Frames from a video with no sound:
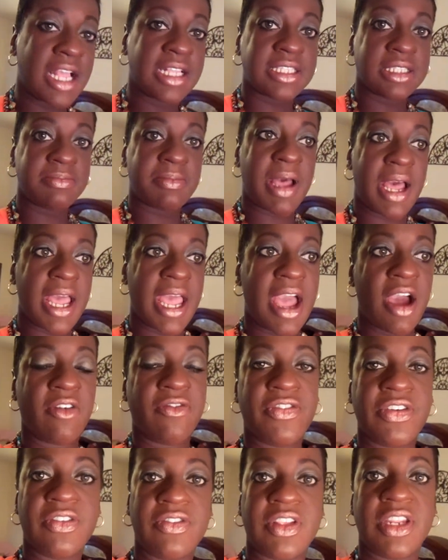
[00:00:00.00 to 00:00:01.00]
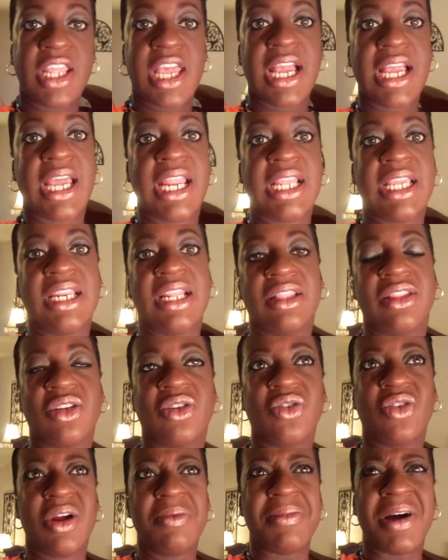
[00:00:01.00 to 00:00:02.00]
that's my outfit of the day. I got to get out the
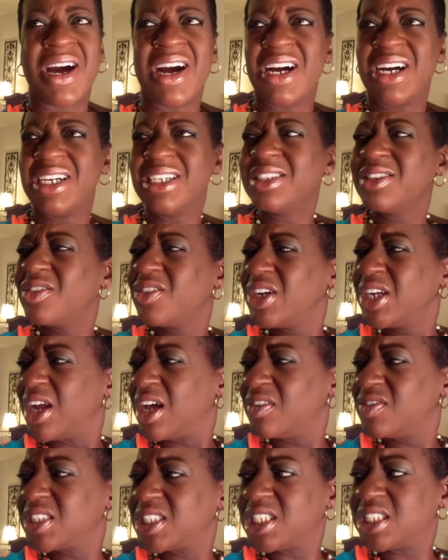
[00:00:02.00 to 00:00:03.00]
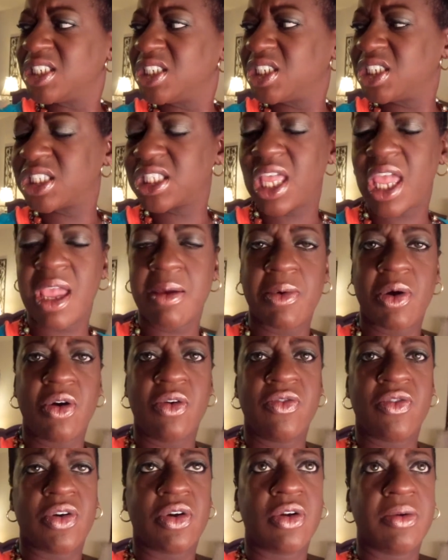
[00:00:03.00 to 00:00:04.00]
door. I'm hungry. All of a sudden, it just came
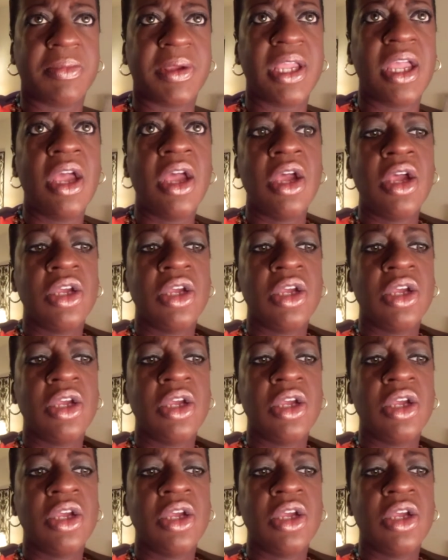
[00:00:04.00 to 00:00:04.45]
over on me.